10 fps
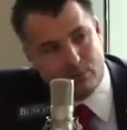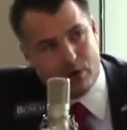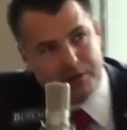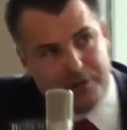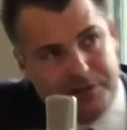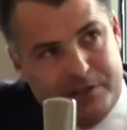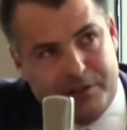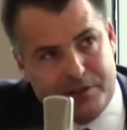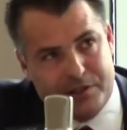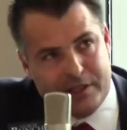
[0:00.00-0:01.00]
Washington,
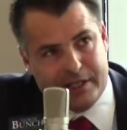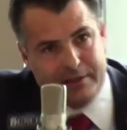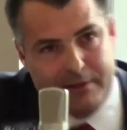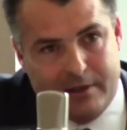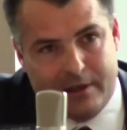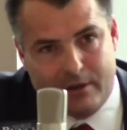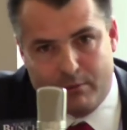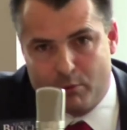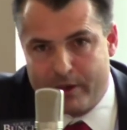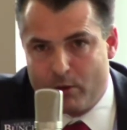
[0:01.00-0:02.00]
D.C.
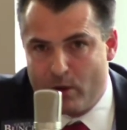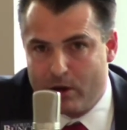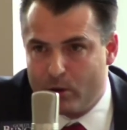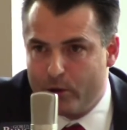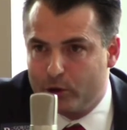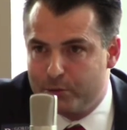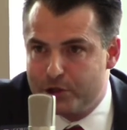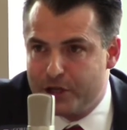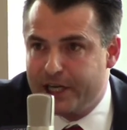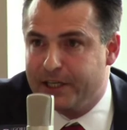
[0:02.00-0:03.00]
would be a well-oiled
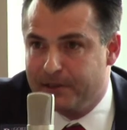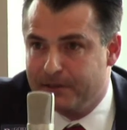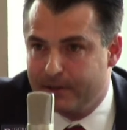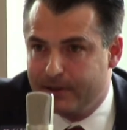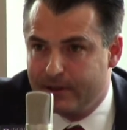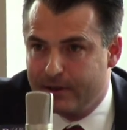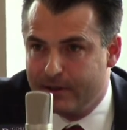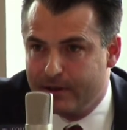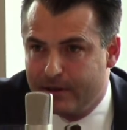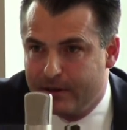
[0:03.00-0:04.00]
machine.
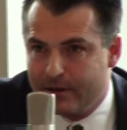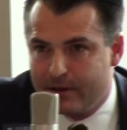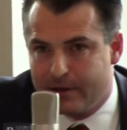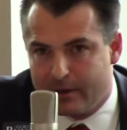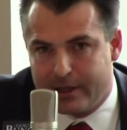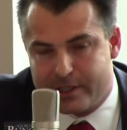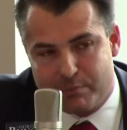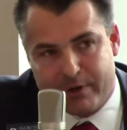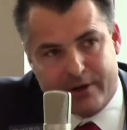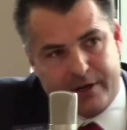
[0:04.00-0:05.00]

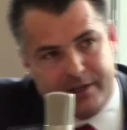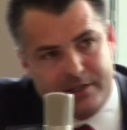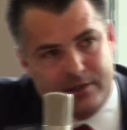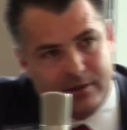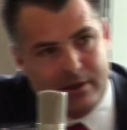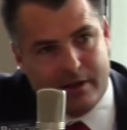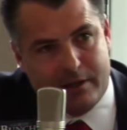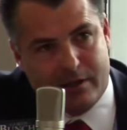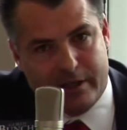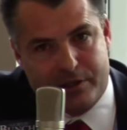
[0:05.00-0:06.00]
Experience
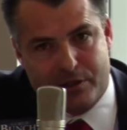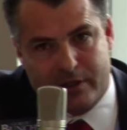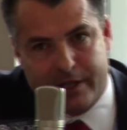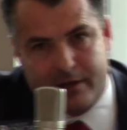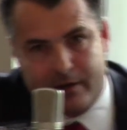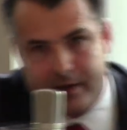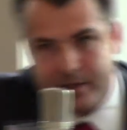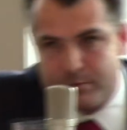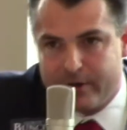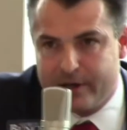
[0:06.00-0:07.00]
in the legislature and
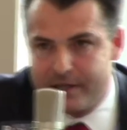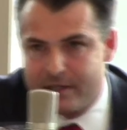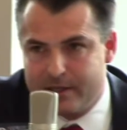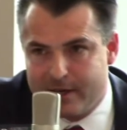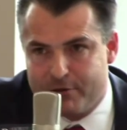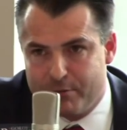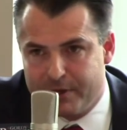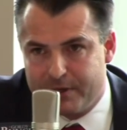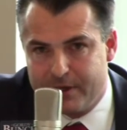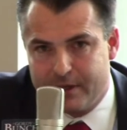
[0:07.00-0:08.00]
experience in
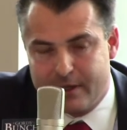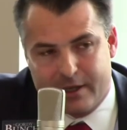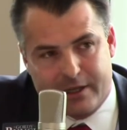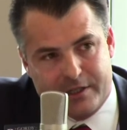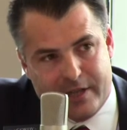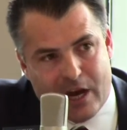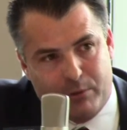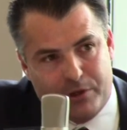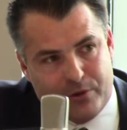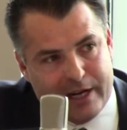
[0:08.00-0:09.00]
government is
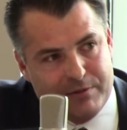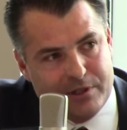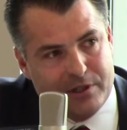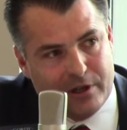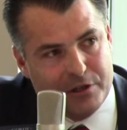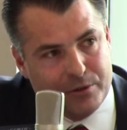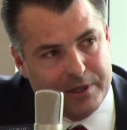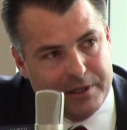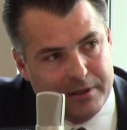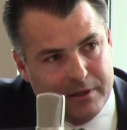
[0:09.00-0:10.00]
not what drives this country.